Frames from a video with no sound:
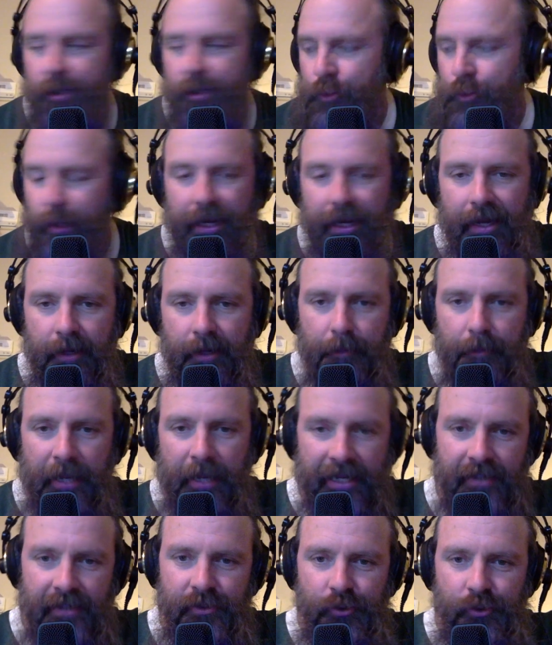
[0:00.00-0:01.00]
Drinking out of
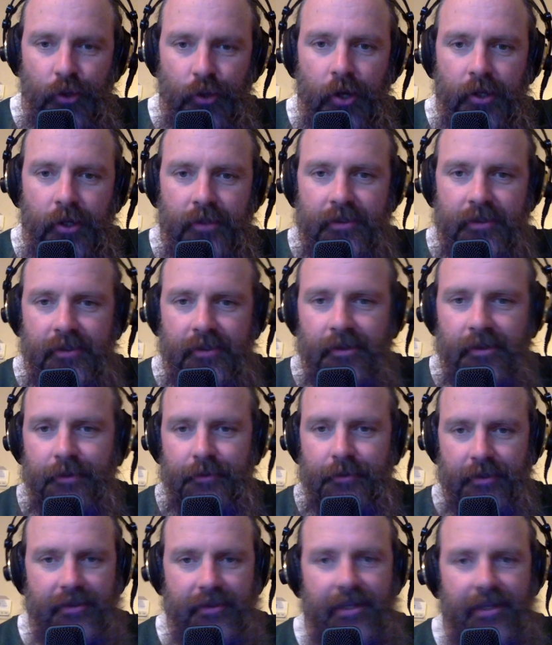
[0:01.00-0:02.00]
penis straws, you
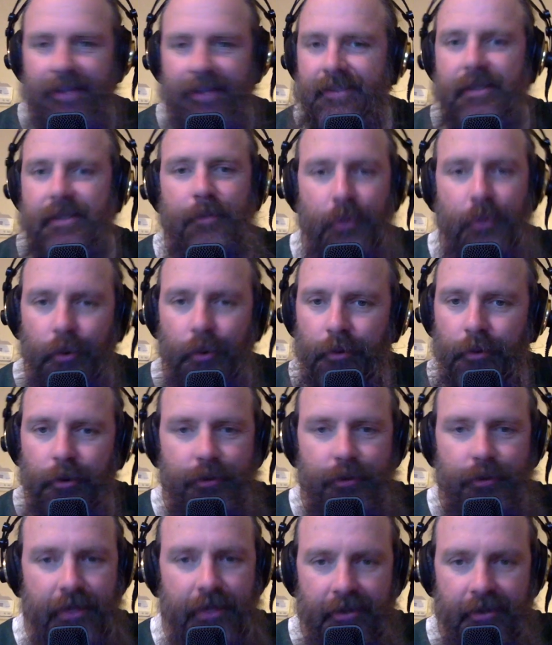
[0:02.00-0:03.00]
know, just like sipping on
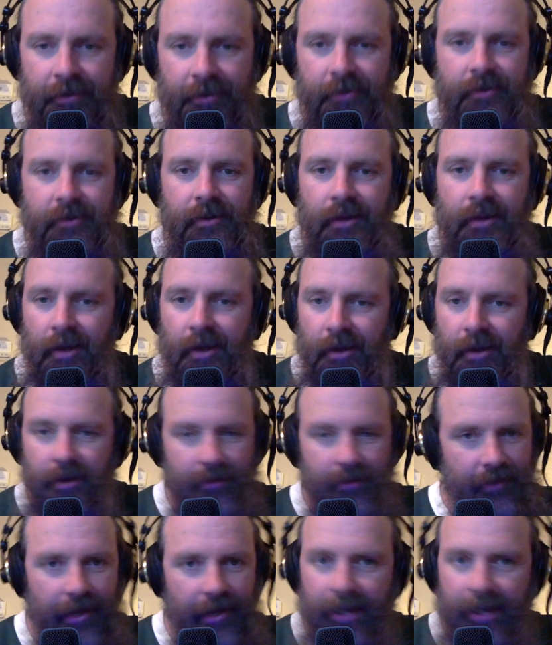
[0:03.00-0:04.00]
those hitters,
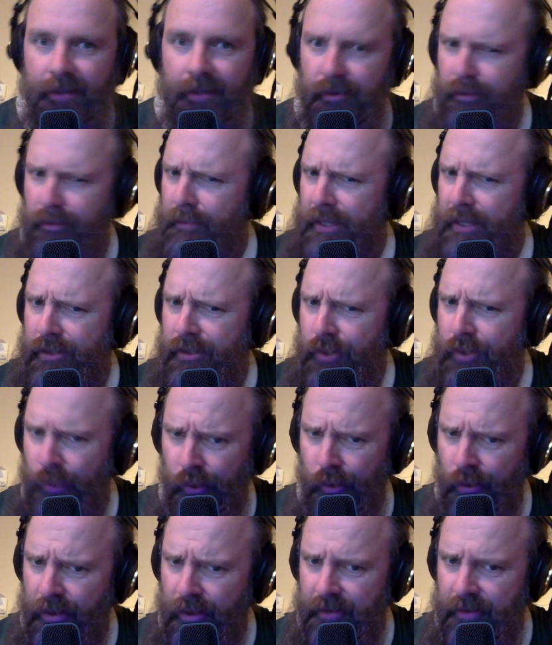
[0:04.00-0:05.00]
like a little bit too
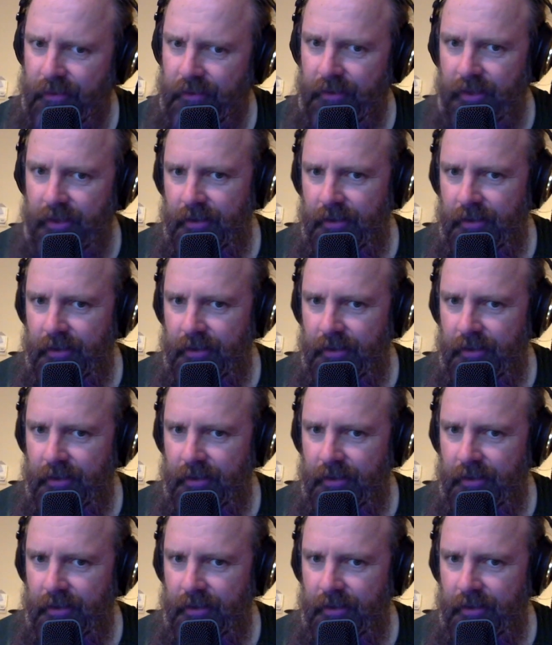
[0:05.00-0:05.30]
aggressively.